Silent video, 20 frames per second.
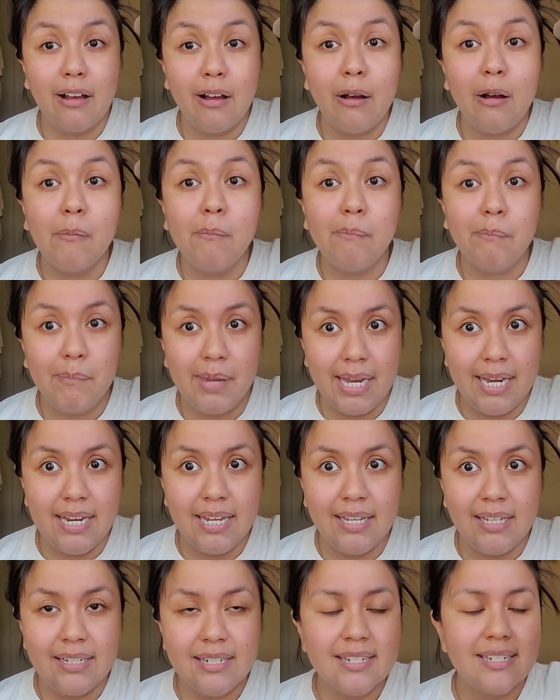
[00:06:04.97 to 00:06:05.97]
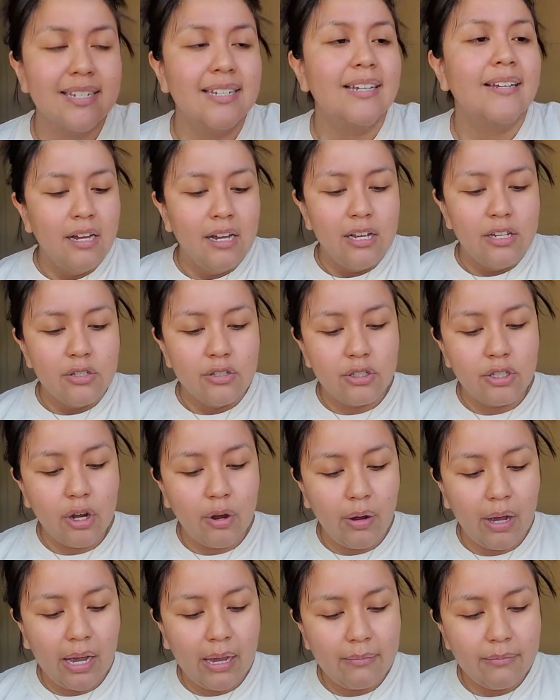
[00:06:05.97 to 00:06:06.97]
a minute. So
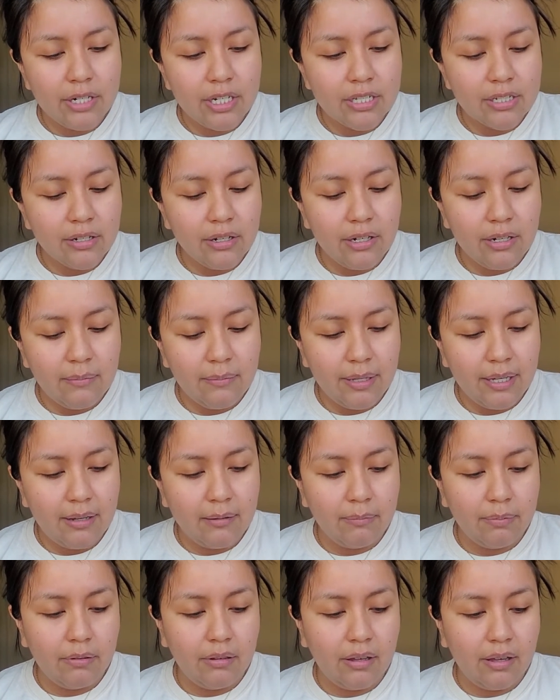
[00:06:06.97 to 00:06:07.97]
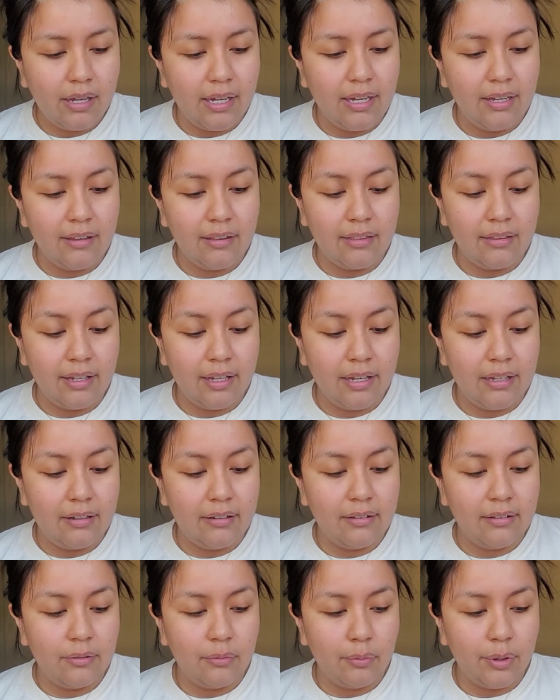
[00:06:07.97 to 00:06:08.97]
I'm just going to be applying
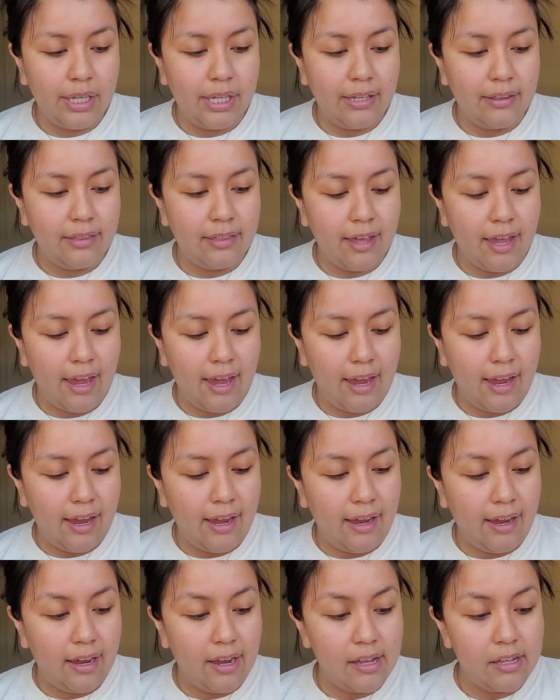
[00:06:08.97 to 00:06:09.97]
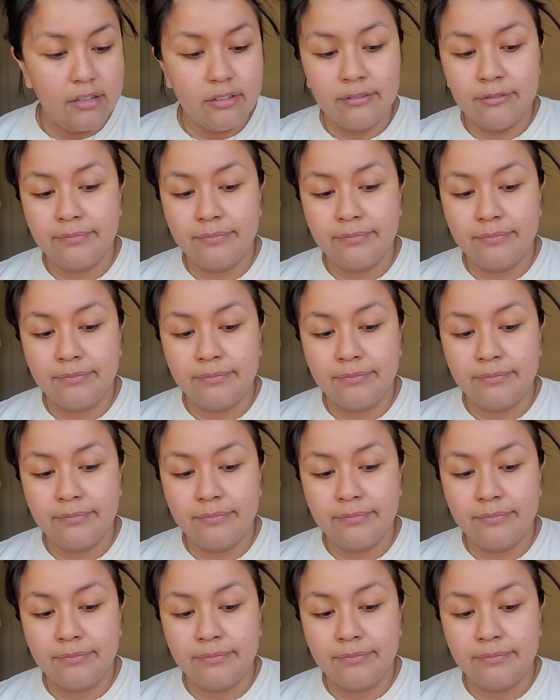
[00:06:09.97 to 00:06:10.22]
this with a